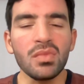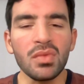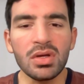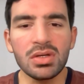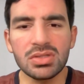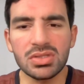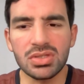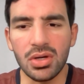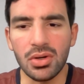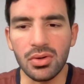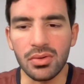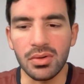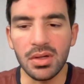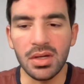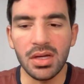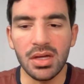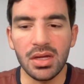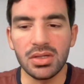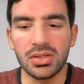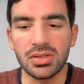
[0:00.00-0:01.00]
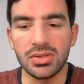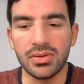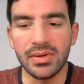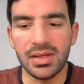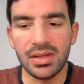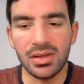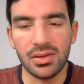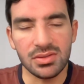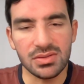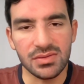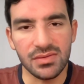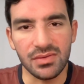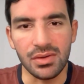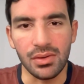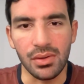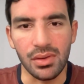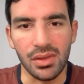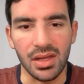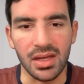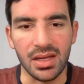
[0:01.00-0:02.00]
So, doing those few
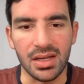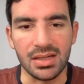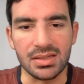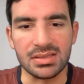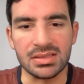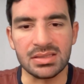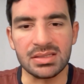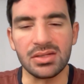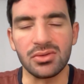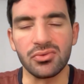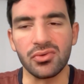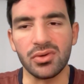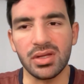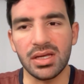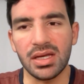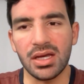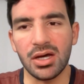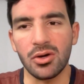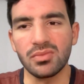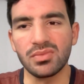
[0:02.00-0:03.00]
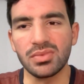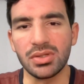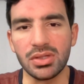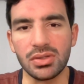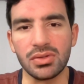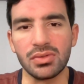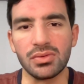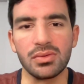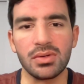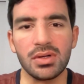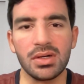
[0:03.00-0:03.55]
things can really help you